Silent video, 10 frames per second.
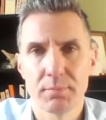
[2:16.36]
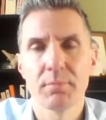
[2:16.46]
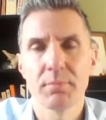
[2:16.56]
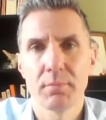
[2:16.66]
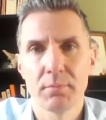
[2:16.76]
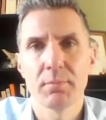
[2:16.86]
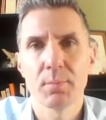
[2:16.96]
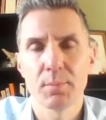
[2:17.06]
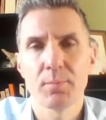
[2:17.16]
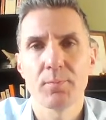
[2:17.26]

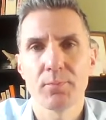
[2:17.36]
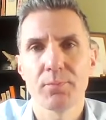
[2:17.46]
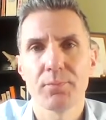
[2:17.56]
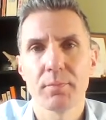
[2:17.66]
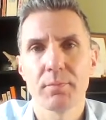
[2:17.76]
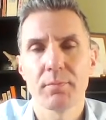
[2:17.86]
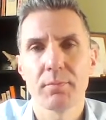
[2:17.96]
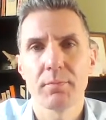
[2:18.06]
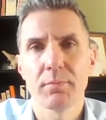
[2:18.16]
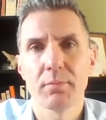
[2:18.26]

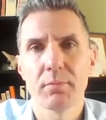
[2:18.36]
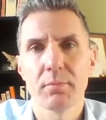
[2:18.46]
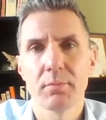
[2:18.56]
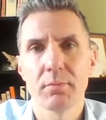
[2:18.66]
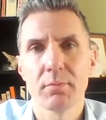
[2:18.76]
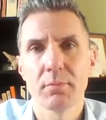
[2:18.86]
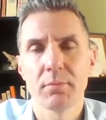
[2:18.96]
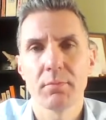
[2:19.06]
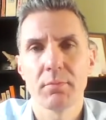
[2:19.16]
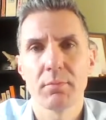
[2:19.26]

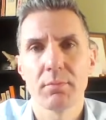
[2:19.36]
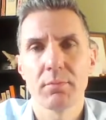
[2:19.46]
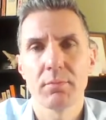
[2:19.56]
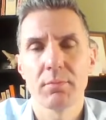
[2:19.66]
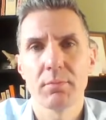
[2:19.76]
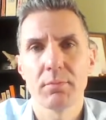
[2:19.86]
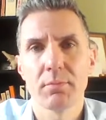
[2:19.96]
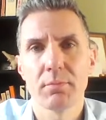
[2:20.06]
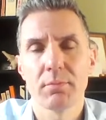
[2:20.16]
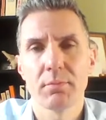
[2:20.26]

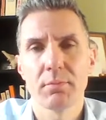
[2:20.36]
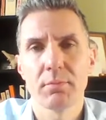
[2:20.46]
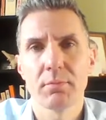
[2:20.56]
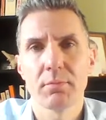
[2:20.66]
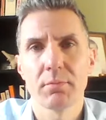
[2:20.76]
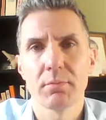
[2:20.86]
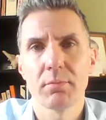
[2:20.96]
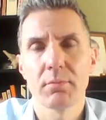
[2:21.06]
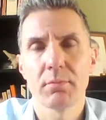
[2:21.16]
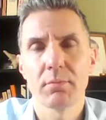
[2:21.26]

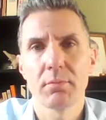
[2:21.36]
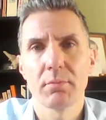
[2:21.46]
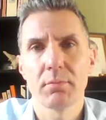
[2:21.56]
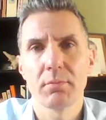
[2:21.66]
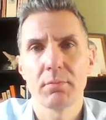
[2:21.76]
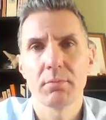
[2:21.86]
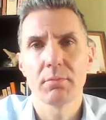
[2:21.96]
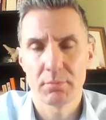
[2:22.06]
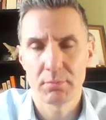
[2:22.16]
(silent)